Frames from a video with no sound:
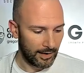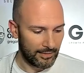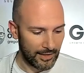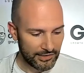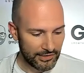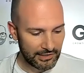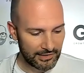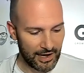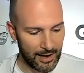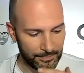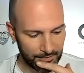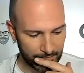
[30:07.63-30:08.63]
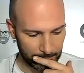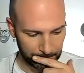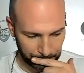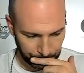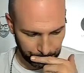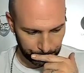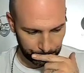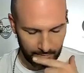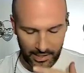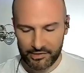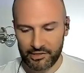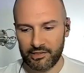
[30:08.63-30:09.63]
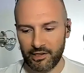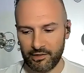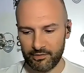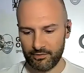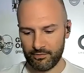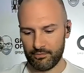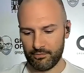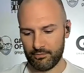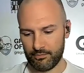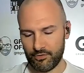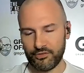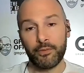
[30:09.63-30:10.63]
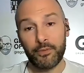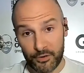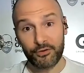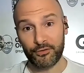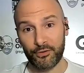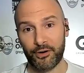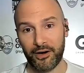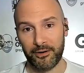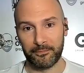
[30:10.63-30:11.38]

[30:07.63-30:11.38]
And then she stops and she says, So tell me your story.